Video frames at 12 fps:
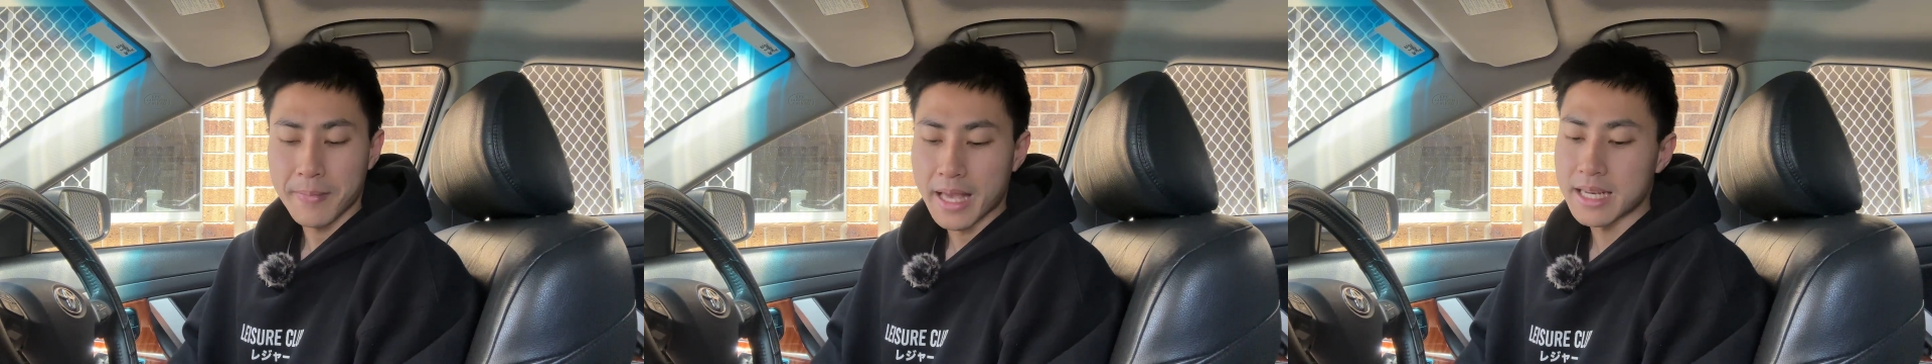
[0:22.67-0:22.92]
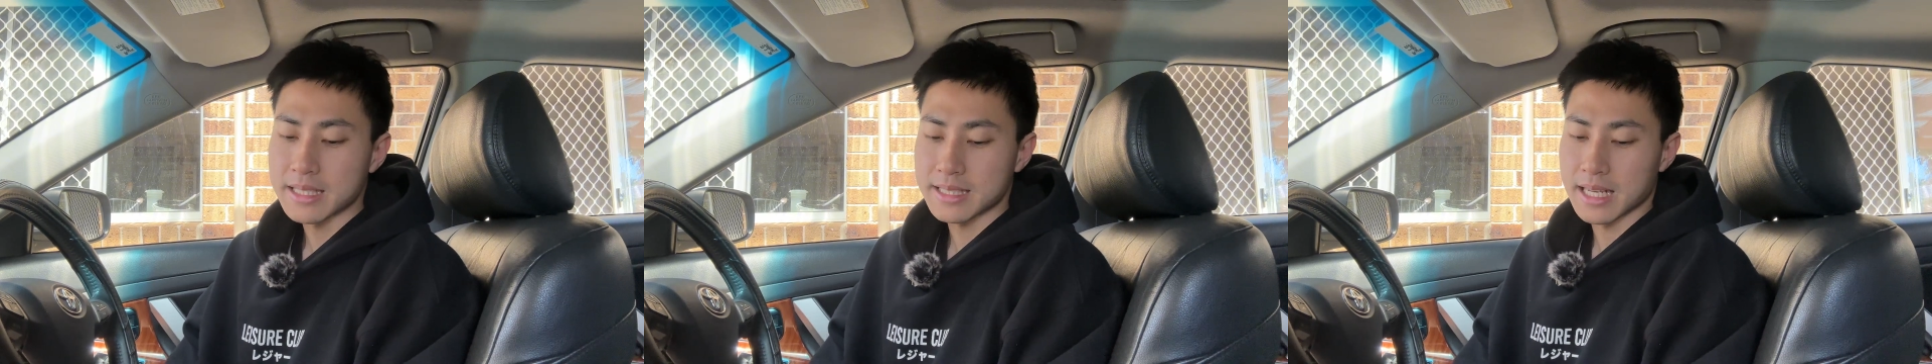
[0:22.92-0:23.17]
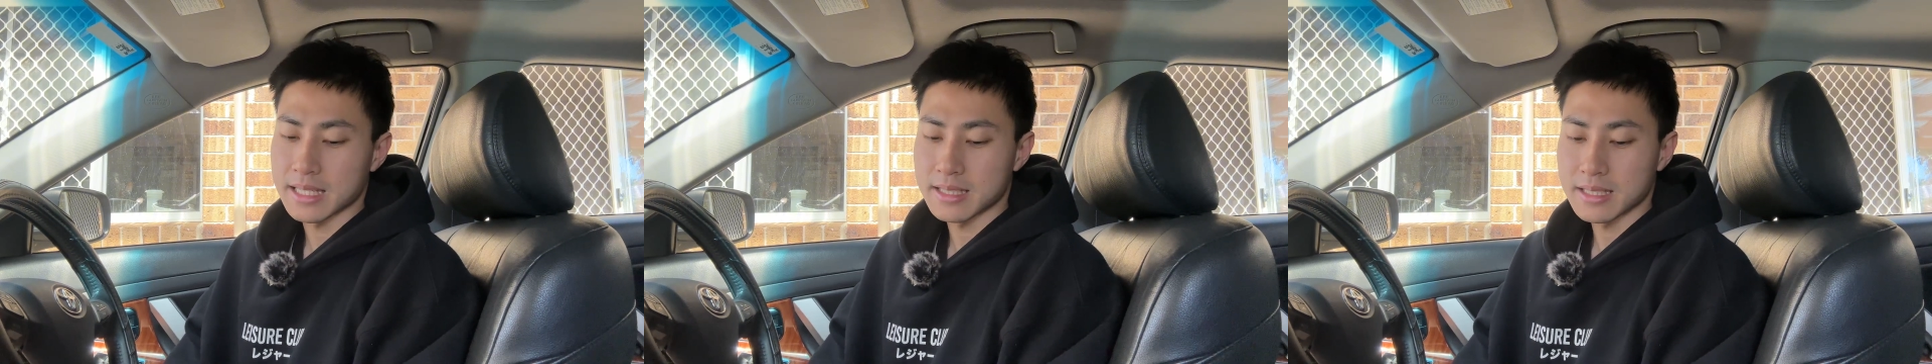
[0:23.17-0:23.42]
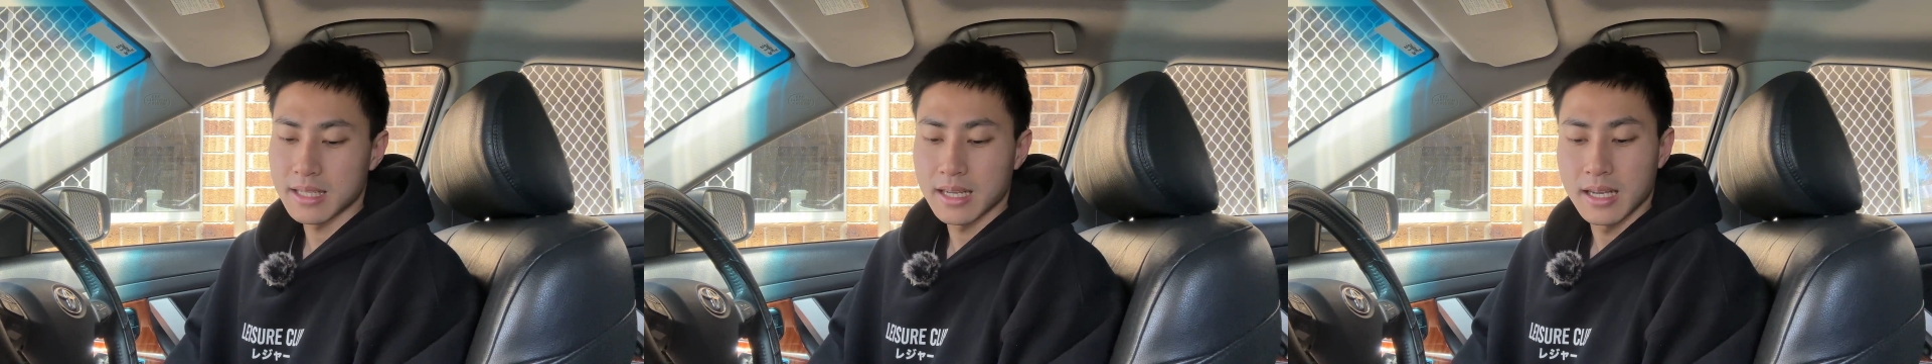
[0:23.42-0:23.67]
And it
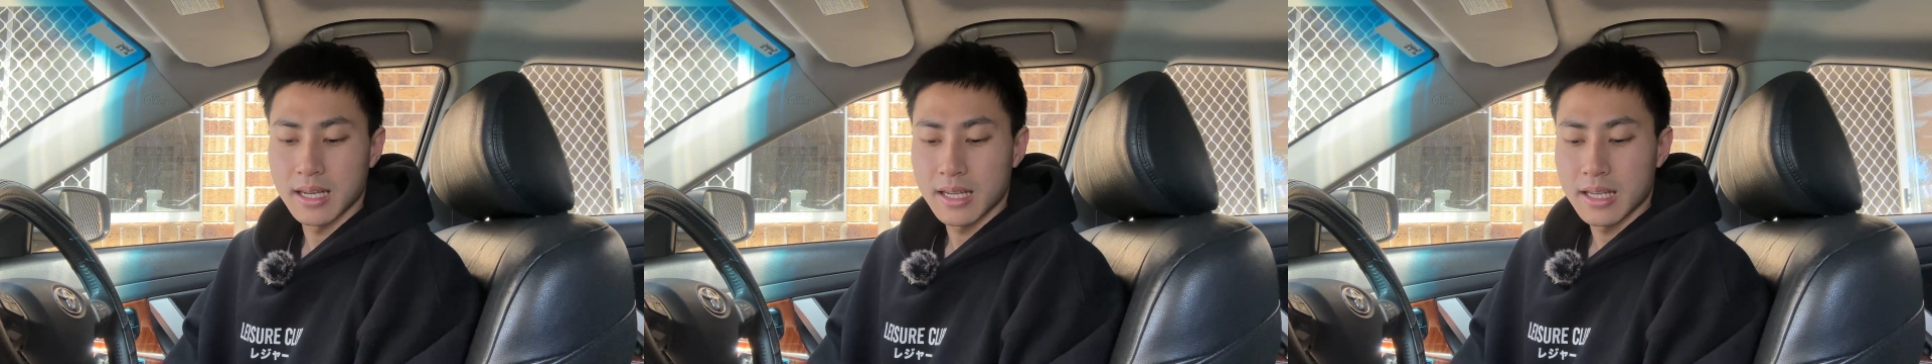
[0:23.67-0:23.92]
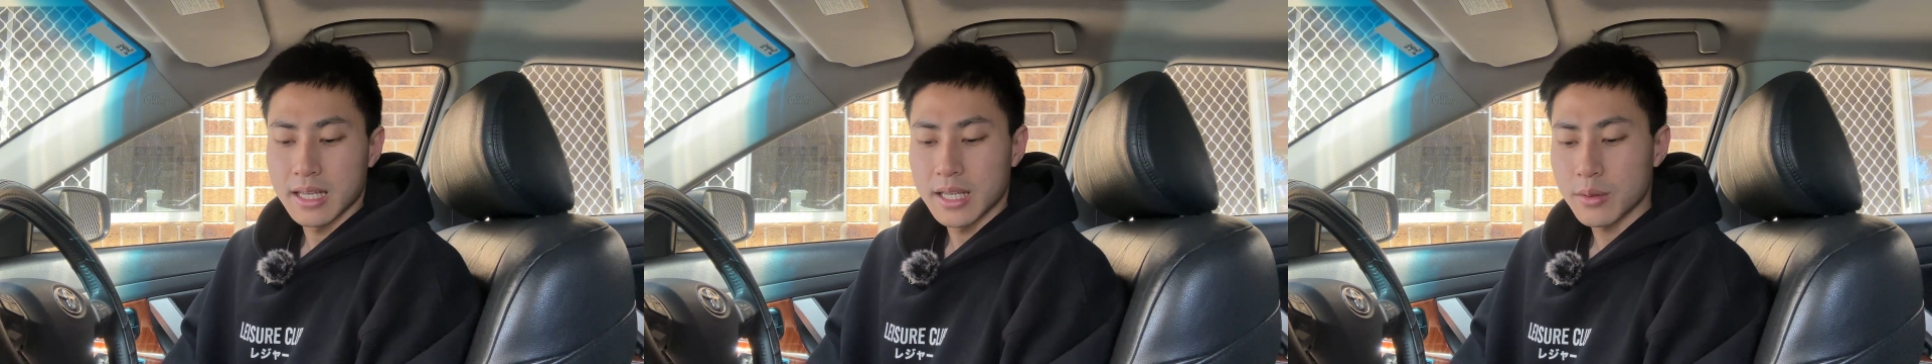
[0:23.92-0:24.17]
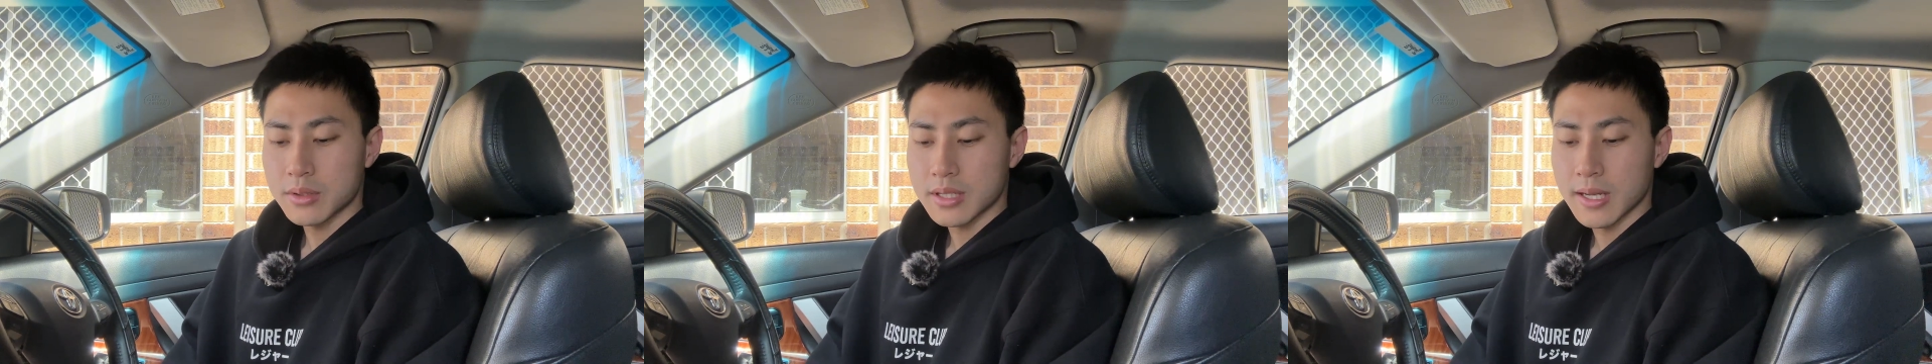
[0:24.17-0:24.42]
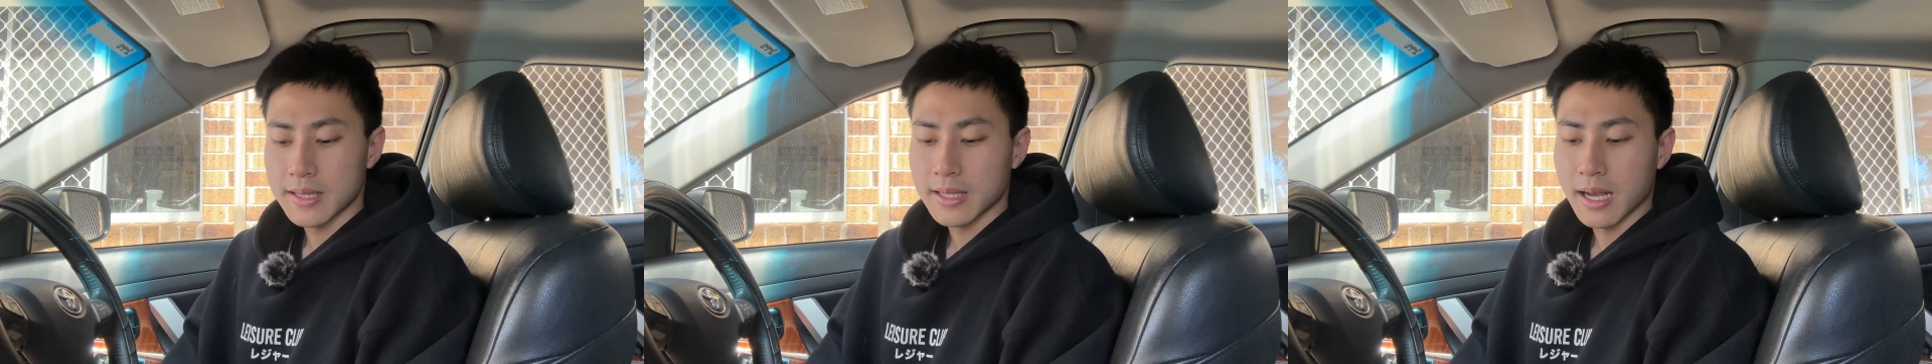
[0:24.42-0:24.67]
says, "He will
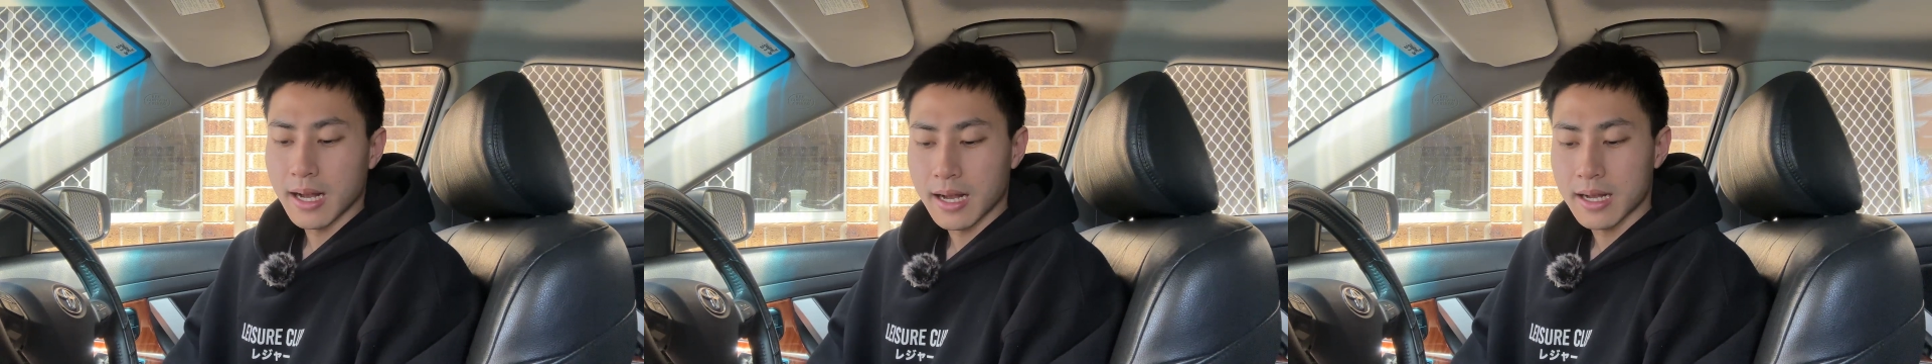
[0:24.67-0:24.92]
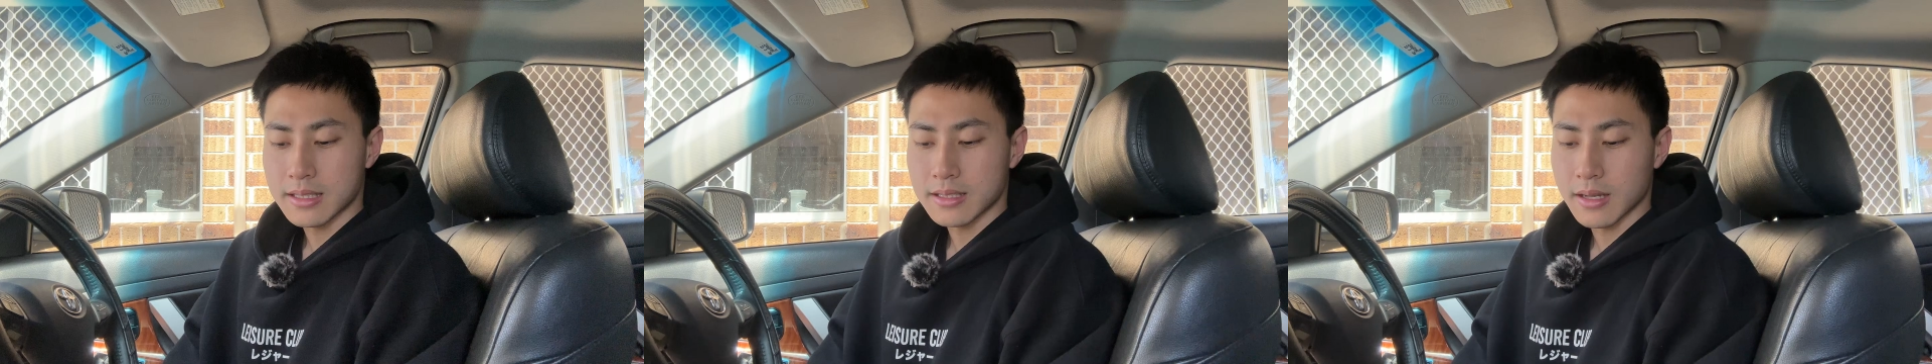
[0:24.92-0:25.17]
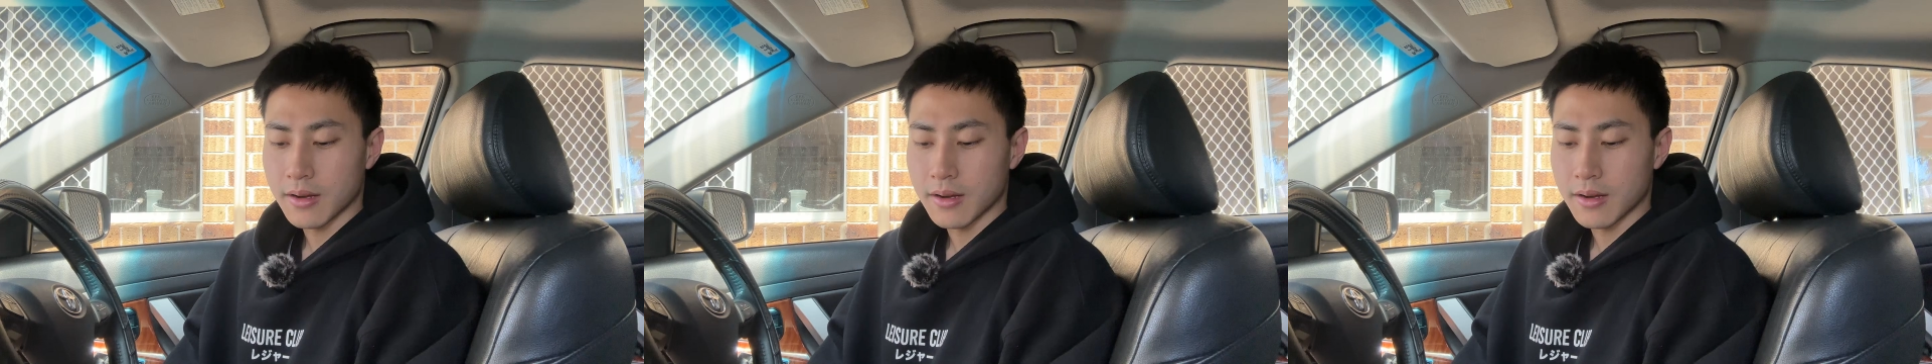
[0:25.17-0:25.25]
turn the hearts